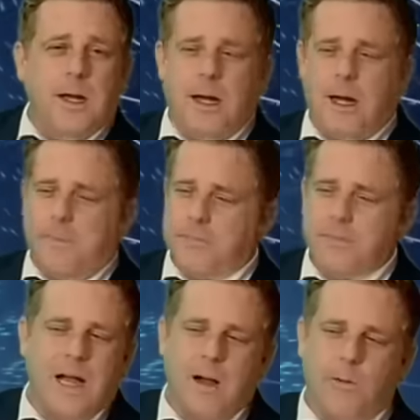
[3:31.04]

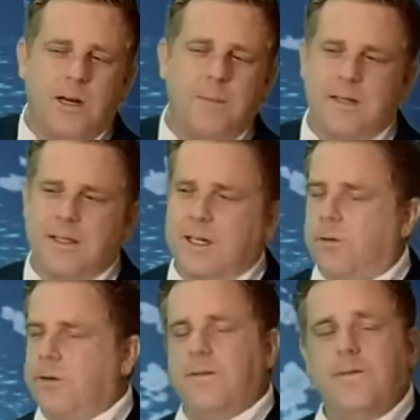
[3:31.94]
Not worried about that
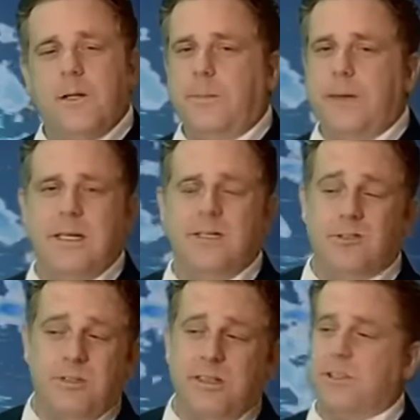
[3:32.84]
going to the
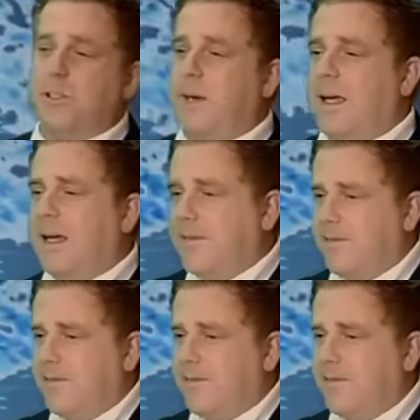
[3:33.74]
Philippines or even Japan.